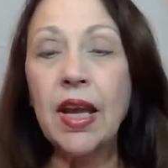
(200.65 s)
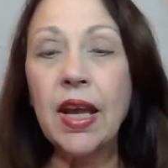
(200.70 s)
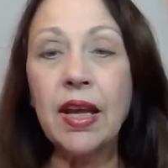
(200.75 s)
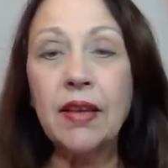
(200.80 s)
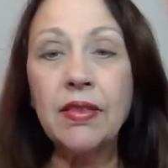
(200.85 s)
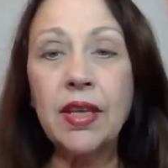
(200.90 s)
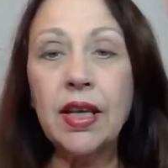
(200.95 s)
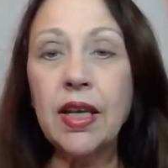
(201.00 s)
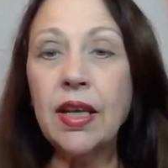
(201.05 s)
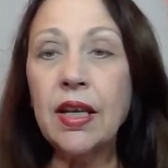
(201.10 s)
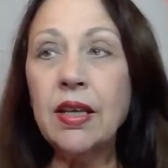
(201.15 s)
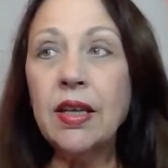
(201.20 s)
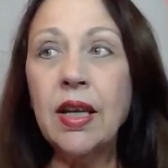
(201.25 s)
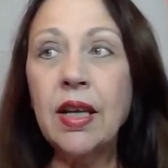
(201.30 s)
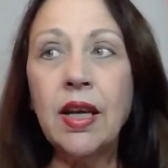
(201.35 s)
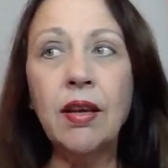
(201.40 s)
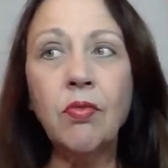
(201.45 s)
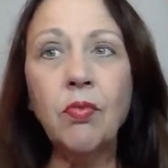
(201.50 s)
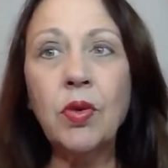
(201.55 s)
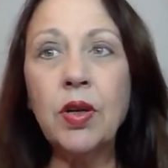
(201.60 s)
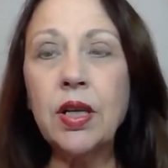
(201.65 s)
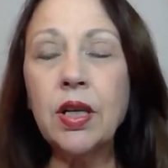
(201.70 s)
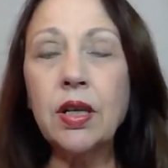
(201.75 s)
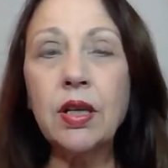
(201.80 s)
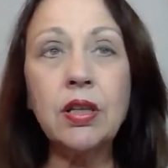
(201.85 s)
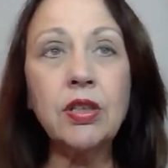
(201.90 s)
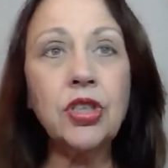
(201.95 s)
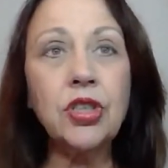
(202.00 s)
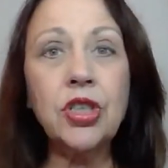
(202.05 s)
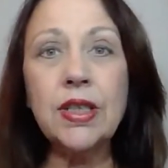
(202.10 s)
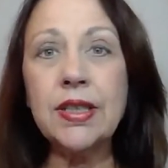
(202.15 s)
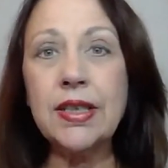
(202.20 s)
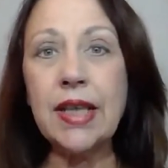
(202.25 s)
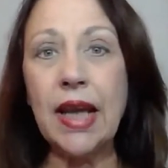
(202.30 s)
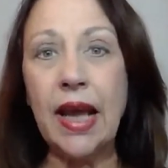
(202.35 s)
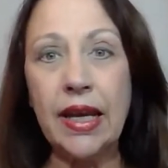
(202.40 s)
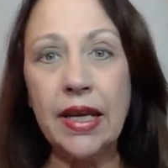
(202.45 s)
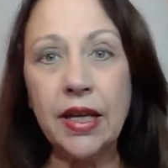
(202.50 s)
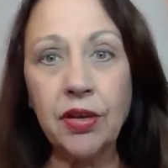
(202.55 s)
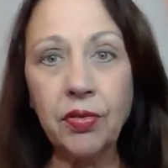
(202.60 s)
And then when she's
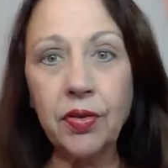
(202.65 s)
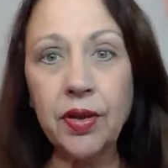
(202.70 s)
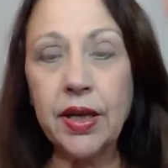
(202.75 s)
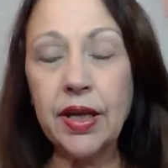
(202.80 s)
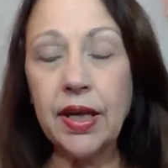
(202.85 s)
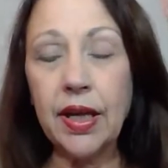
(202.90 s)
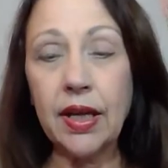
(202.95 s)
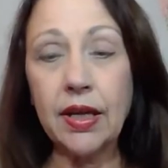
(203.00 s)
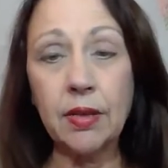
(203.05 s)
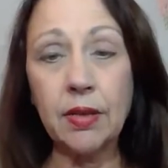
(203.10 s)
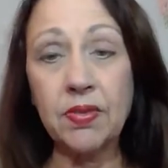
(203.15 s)
angry and